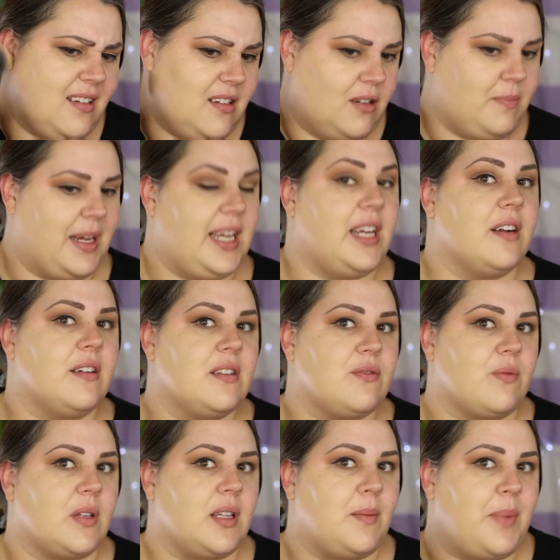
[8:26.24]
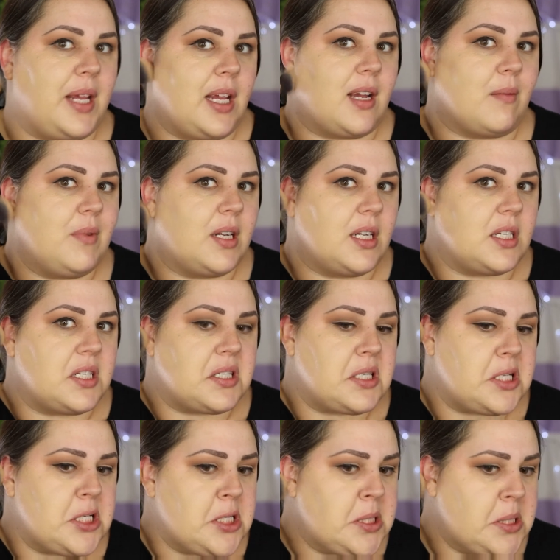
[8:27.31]
oh, my ear is really pink. I'm gonna
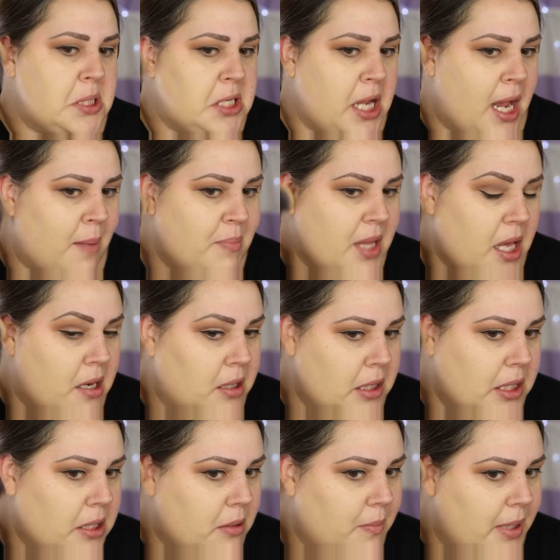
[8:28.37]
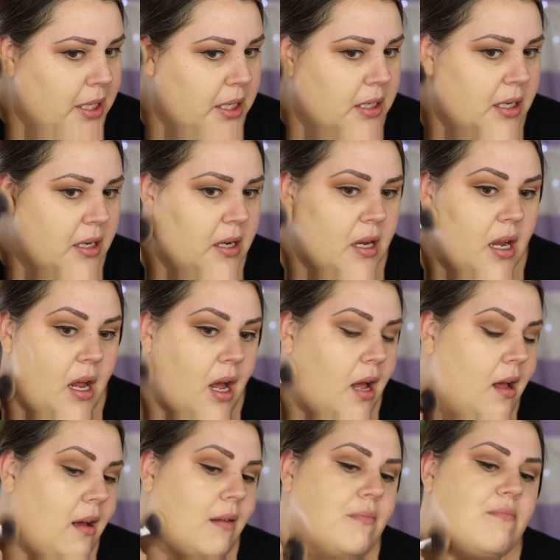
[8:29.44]
just tap that a little bit.
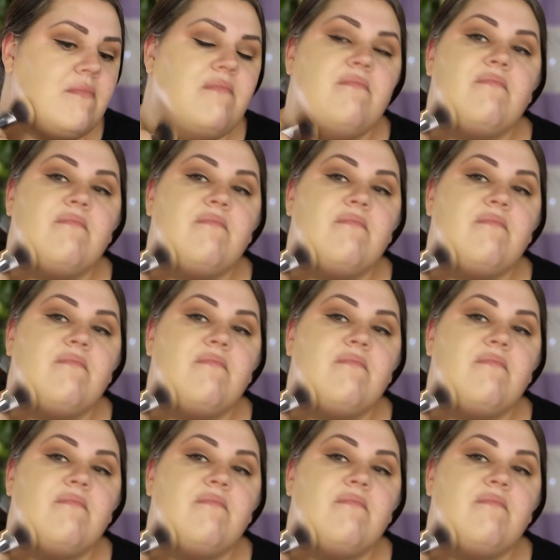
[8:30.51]
I